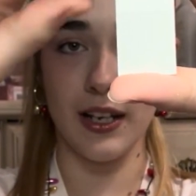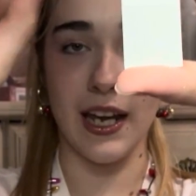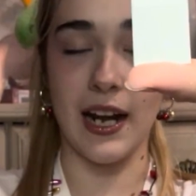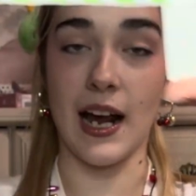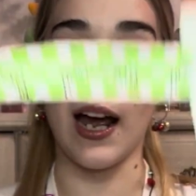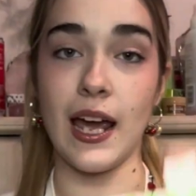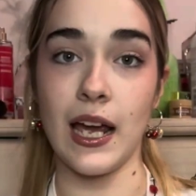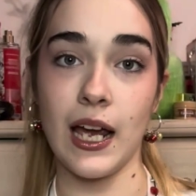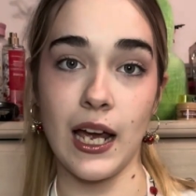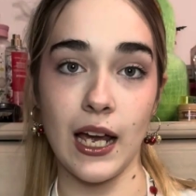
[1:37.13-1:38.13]
and I
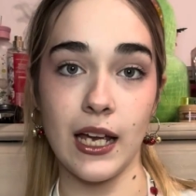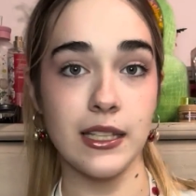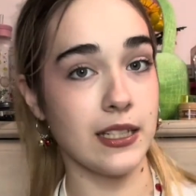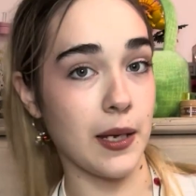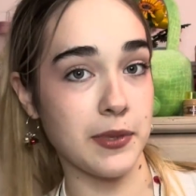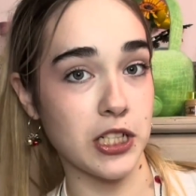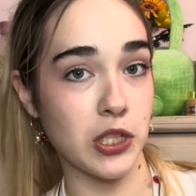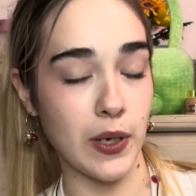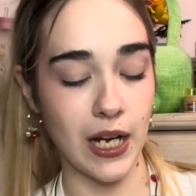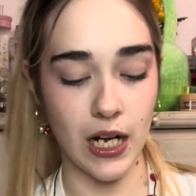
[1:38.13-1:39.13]
taped it to
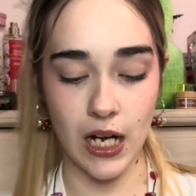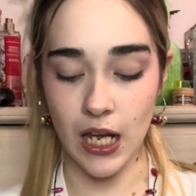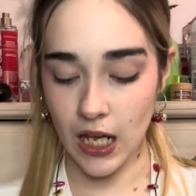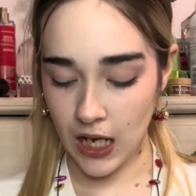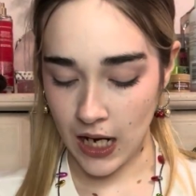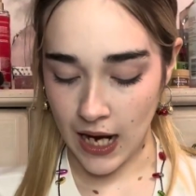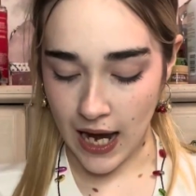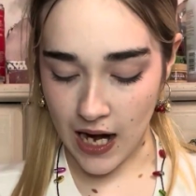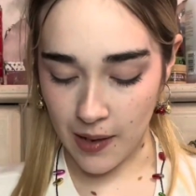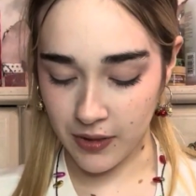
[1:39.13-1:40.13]
it. And
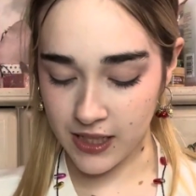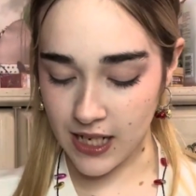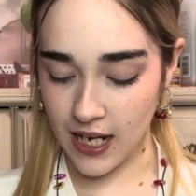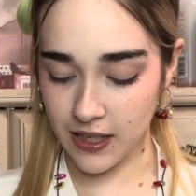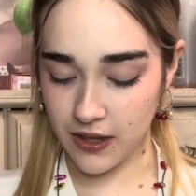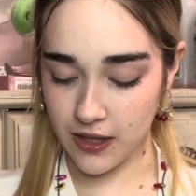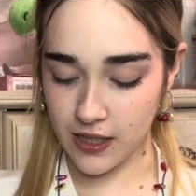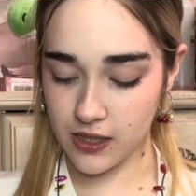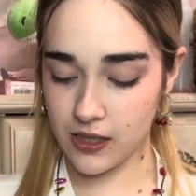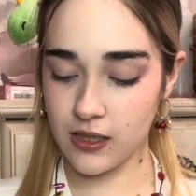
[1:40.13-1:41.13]
I'm gonna take
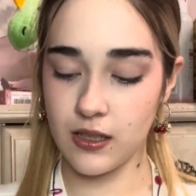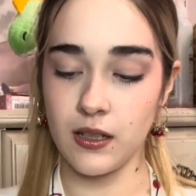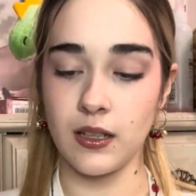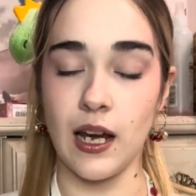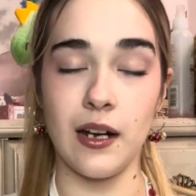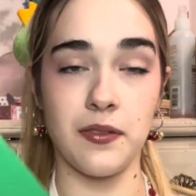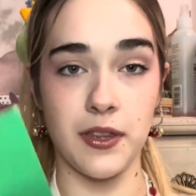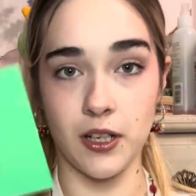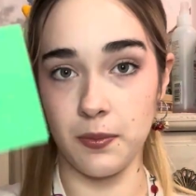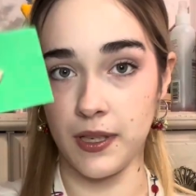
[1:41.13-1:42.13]
this kind of
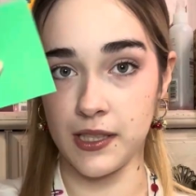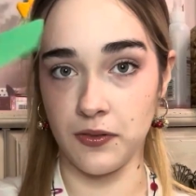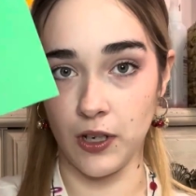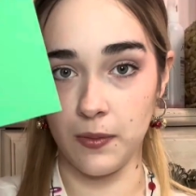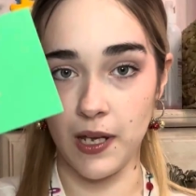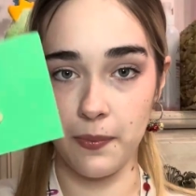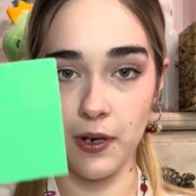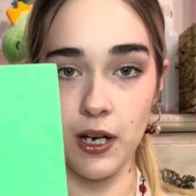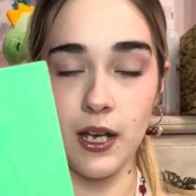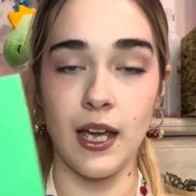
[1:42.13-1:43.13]
thicker piece of green
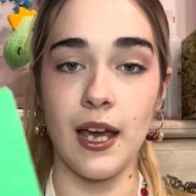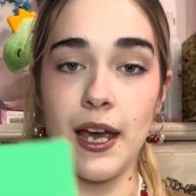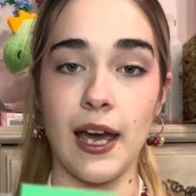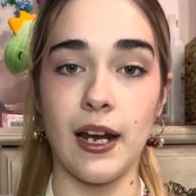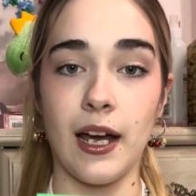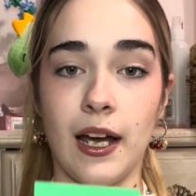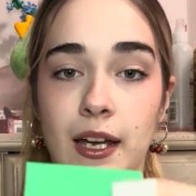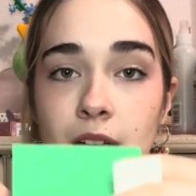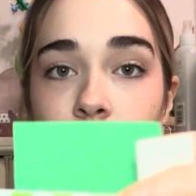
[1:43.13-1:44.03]
paper and I